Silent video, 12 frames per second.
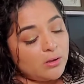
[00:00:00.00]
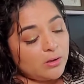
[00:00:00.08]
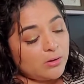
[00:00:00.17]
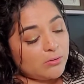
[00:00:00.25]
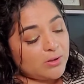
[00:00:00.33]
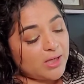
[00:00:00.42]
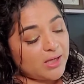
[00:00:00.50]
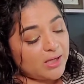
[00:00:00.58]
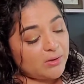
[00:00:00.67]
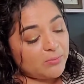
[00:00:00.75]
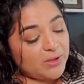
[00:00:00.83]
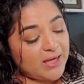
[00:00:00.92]
Okay,
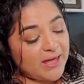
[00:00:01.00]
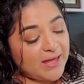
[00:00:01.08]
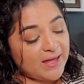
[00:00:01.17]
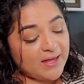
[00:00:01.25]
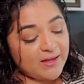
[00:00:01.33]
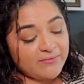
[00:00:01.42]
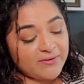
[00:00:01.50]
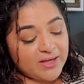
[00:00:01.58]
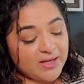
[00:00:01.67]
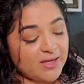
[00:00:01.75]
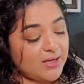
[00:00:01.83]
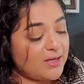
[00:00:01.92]
we have
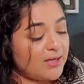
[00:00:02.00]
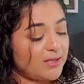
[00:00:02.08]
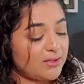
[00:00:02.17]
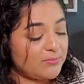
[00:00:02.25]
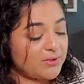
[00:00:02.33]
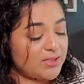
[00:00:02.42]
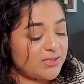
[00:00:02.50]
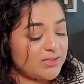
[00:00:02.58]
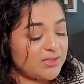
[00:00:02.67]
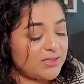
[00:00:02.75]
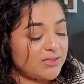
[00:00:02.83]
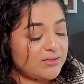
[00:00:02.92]
a, what is
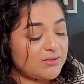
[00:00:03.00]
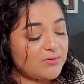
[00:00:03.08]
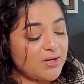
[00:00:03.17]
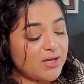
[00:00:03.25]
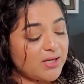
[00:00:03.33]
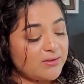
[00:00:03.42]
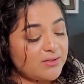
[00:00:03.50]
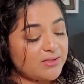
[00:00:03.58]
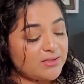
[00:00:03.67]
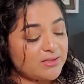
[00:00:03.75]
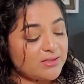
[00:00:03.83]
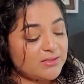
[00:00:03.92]
this? Okay, this
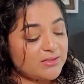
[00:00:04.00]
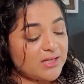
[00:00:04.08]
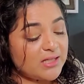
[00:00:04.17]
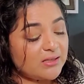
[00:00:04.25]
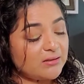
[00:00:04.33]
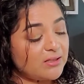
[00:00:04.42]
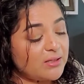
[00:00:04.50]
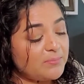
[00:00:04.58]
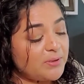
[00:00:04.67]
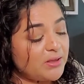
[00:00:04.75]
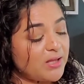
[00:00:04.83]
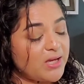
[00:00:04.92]
is a lip
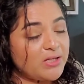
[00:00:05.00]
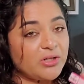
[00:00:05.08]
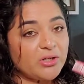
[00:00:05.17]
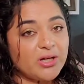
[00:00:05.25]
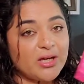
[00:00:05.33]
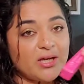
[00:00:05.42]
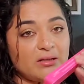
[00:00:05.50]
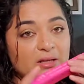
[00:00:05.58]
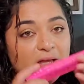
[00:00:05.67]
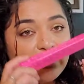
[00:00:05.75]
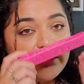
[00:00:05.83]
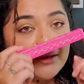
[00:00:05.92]
liner in
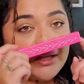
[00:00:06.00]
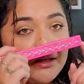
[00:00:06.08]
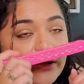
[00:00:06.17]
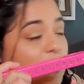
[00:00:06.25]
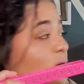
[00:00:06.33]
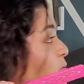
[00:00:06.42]
Leo,